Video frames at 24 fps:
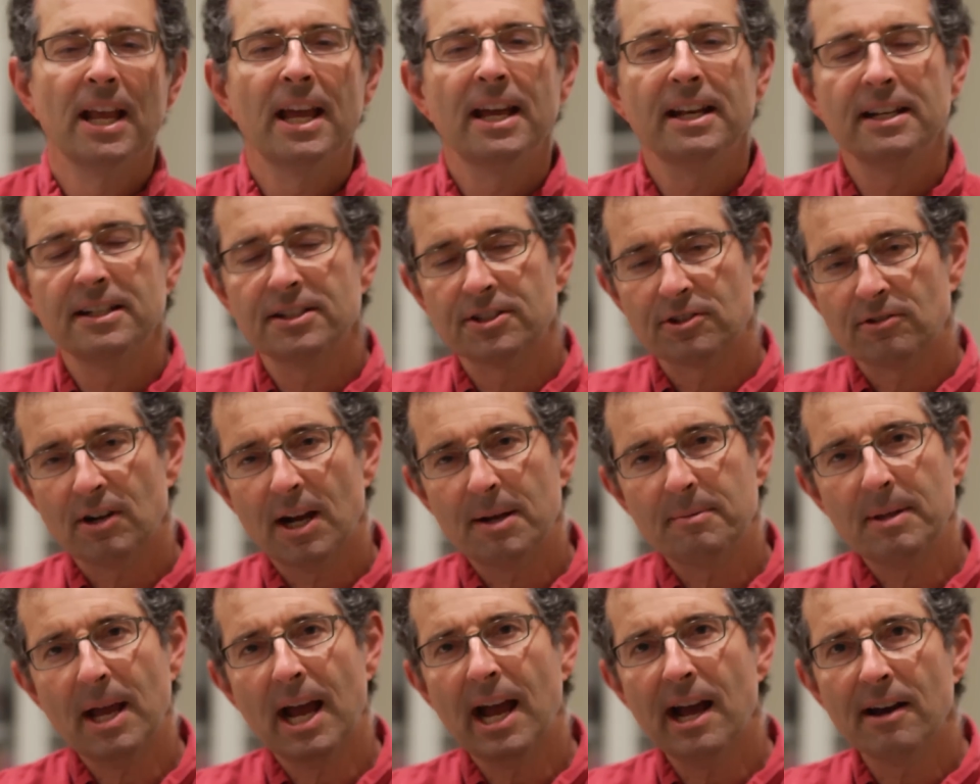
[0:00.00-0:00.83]
And he
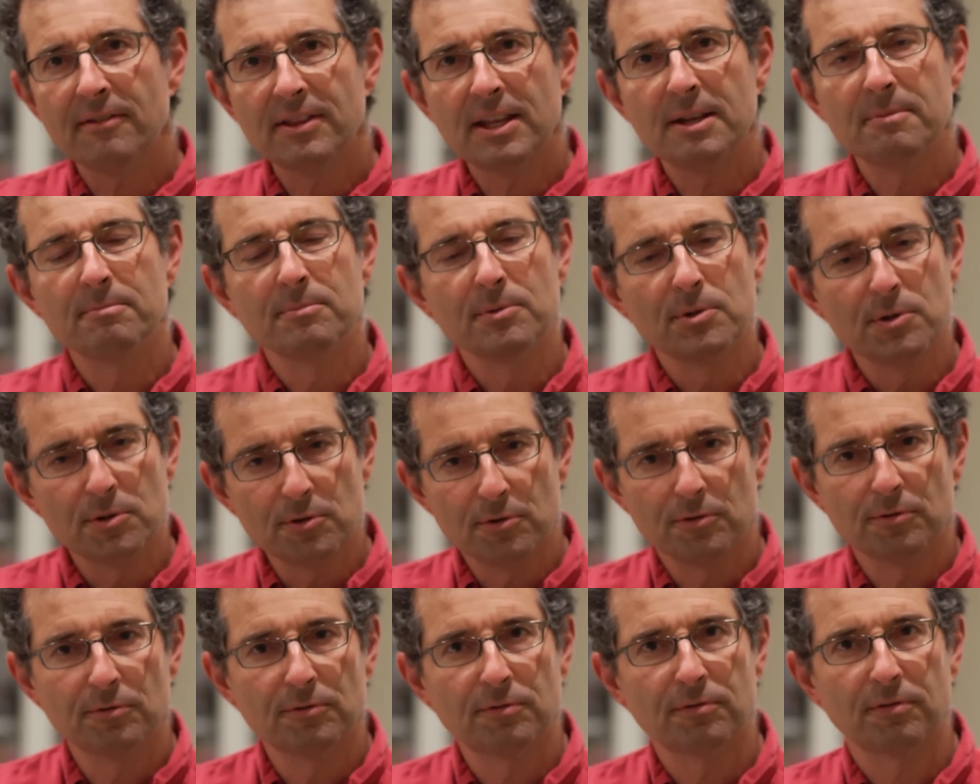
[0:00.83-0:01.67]
described how they
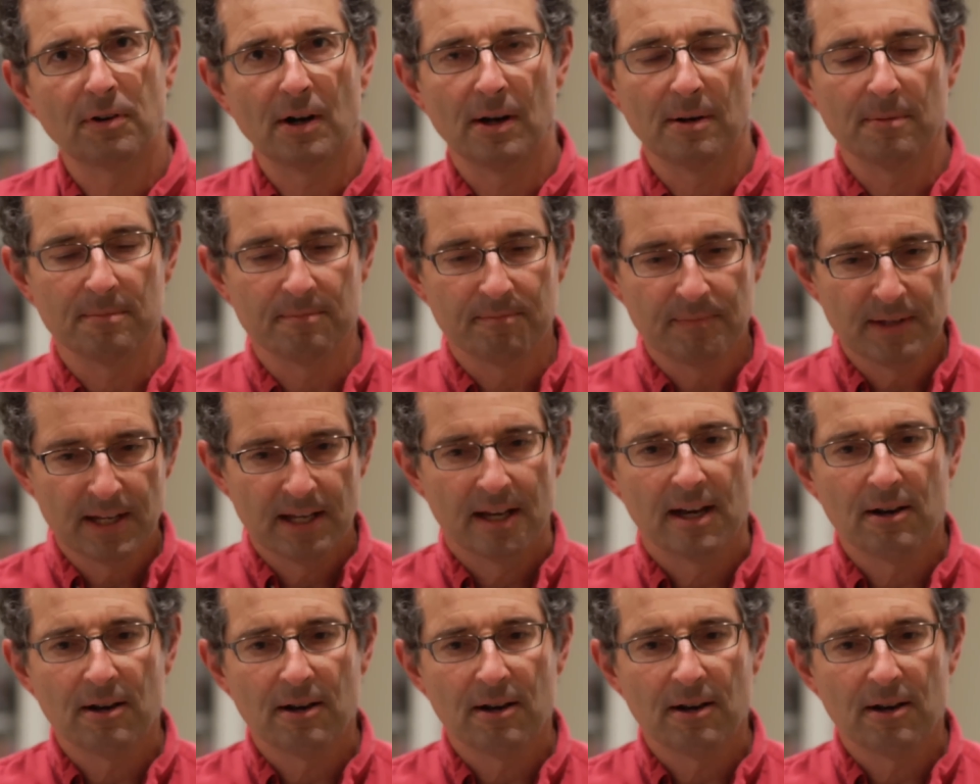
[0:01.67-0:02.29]
moved from